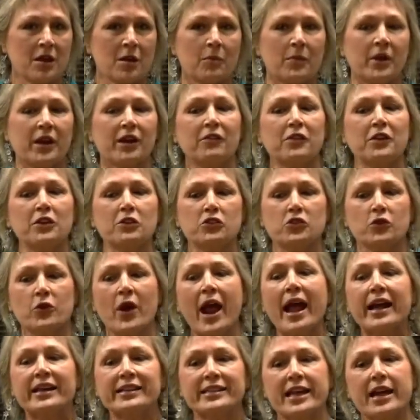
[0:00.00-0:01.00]
But if you
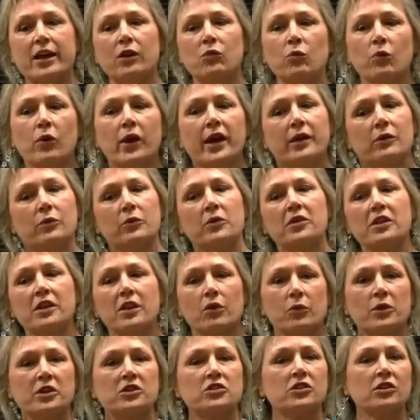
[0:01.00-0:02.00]
track down what were the
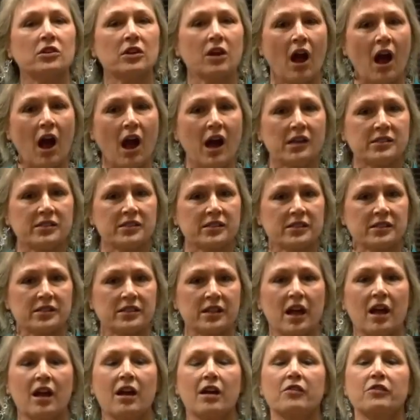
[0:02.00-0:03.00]
original causes
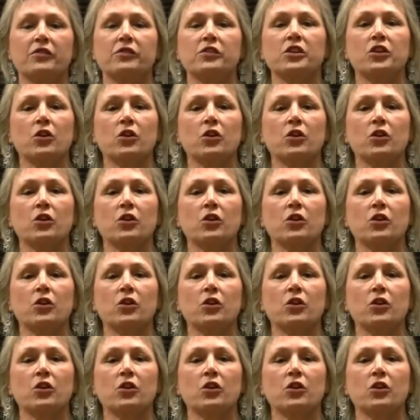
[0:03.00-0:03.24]
of,